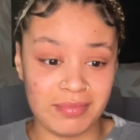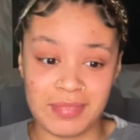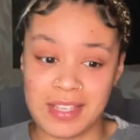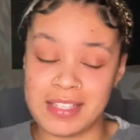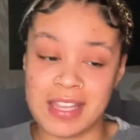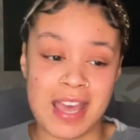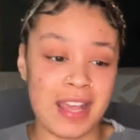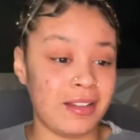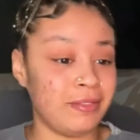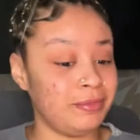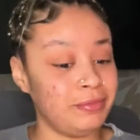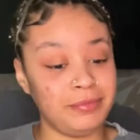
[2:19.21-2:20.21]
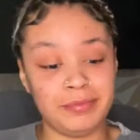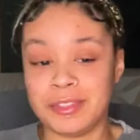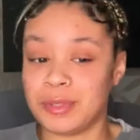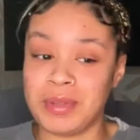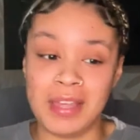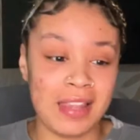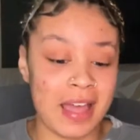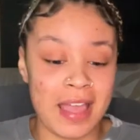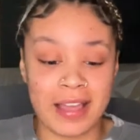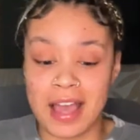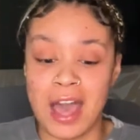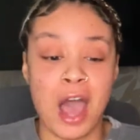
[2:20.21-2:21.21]
You said, mm sweet
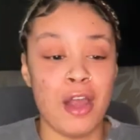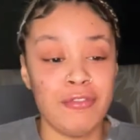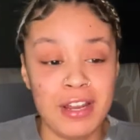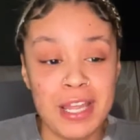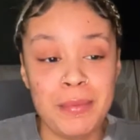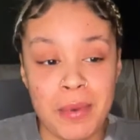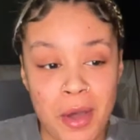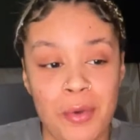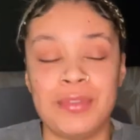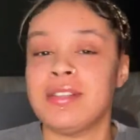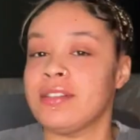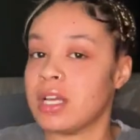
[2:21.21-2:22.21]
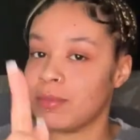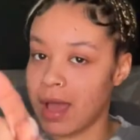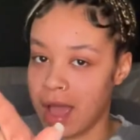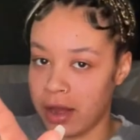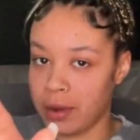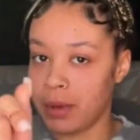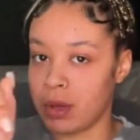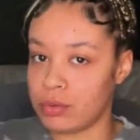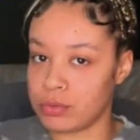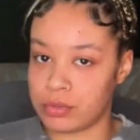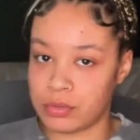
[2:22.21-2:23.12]
like Haribos. Are you talking about Haribos?